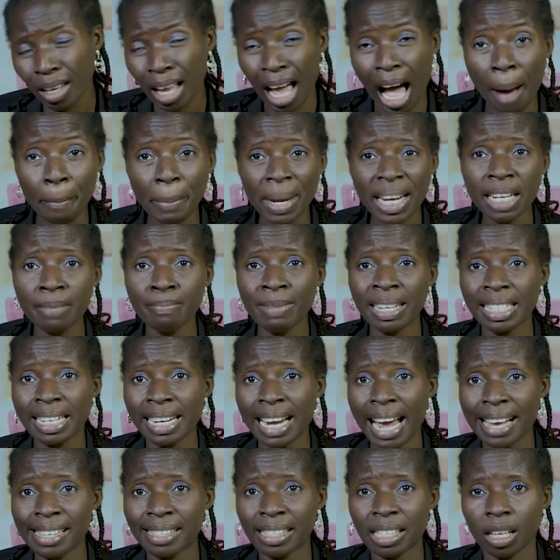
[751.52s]
How many men
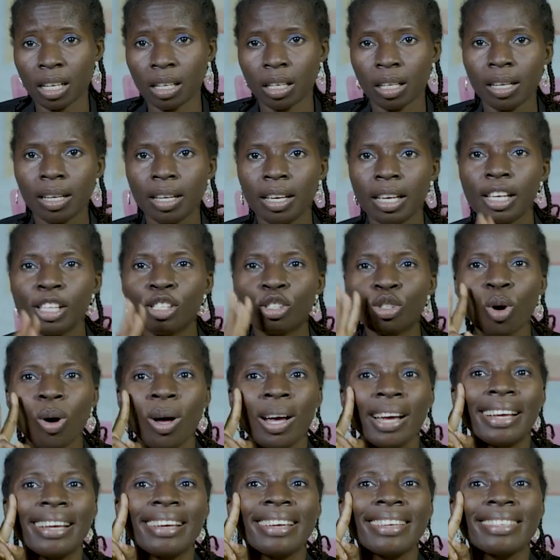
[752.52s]
did I say? He saw
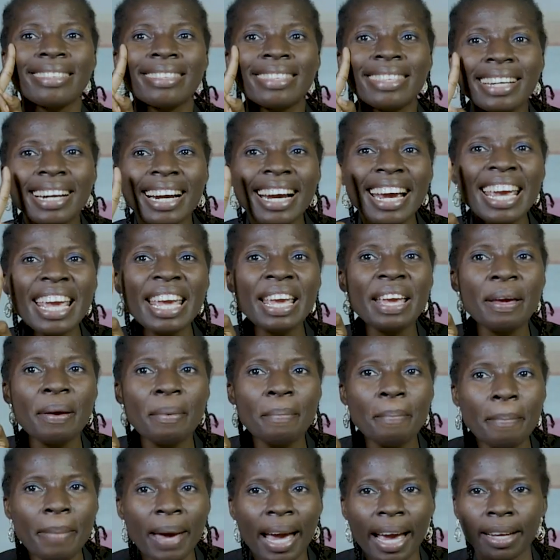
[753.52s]
three
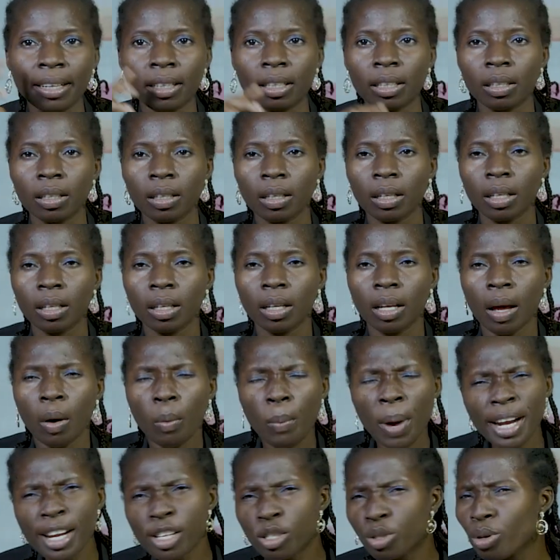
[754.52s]
men.
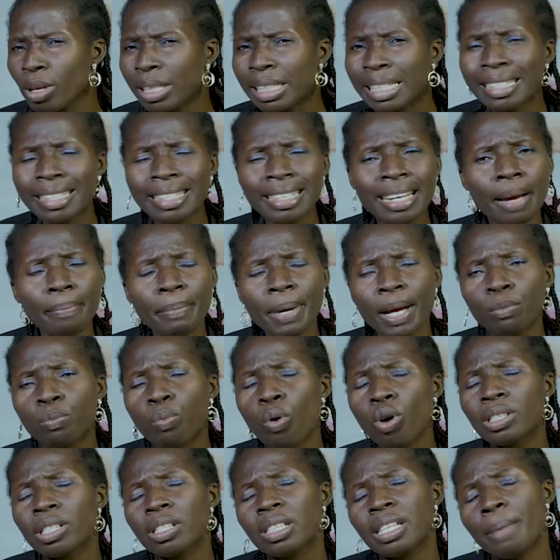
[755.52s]
When he saw the three men,
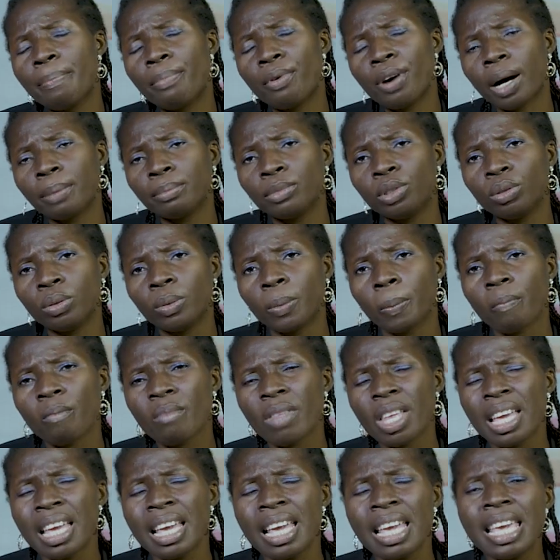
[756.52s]
what did Abraham do?
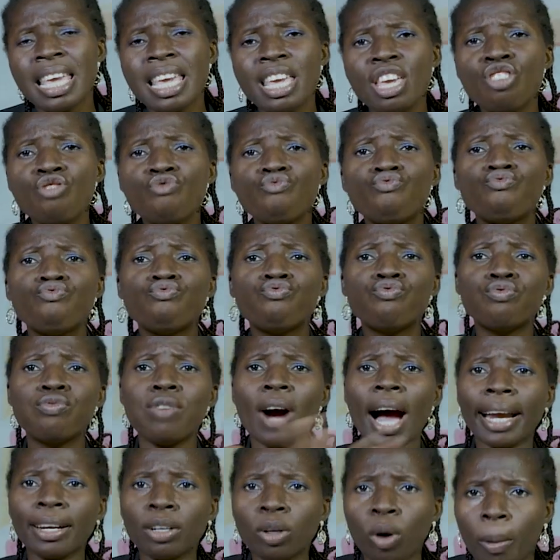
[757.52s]
He
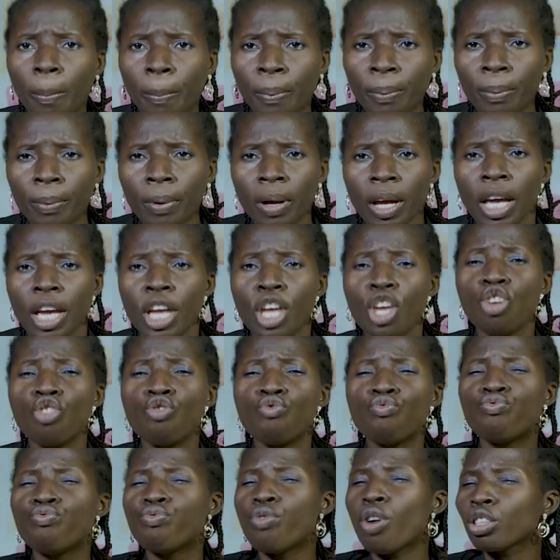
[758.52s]
ran up. He
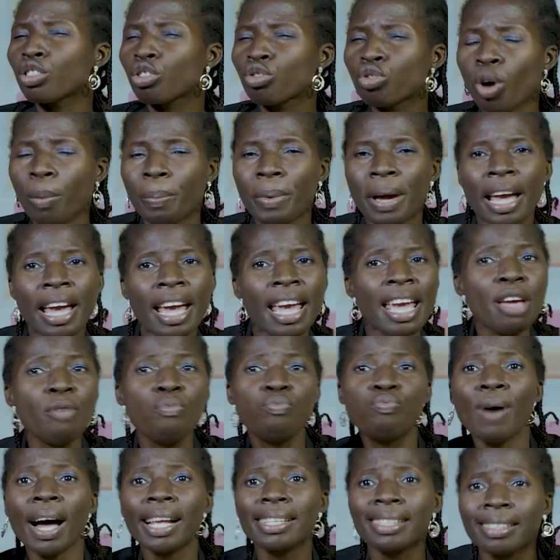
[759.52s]
rushed up. He
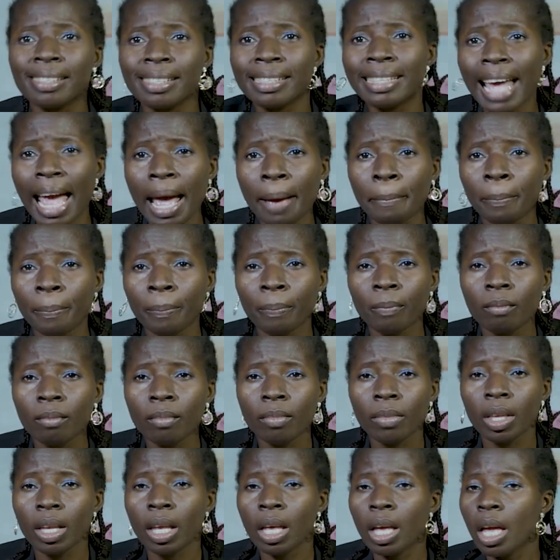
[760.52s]
ran to them.
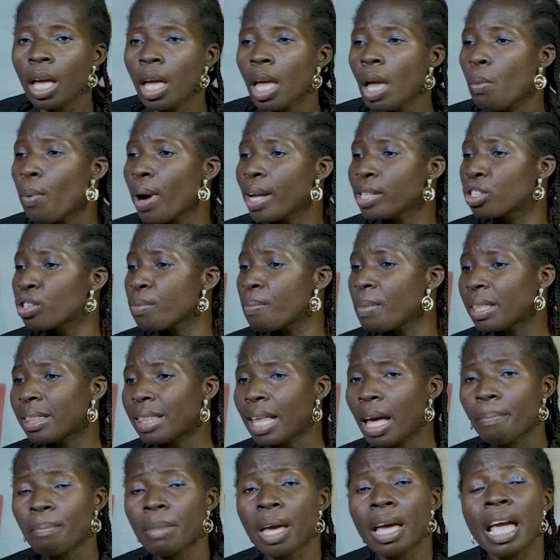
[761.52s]
He went to meet
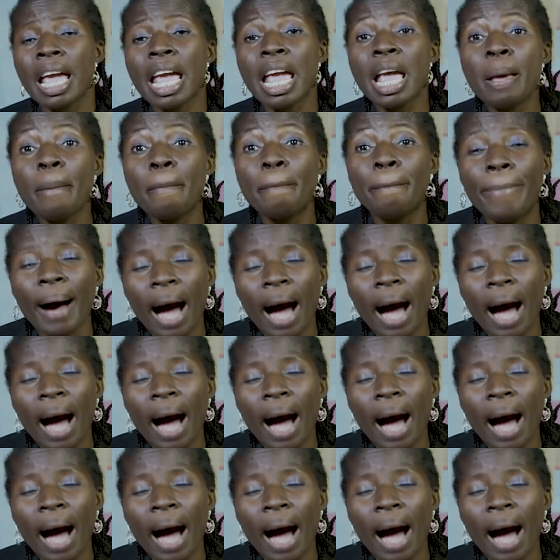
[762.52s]
them. He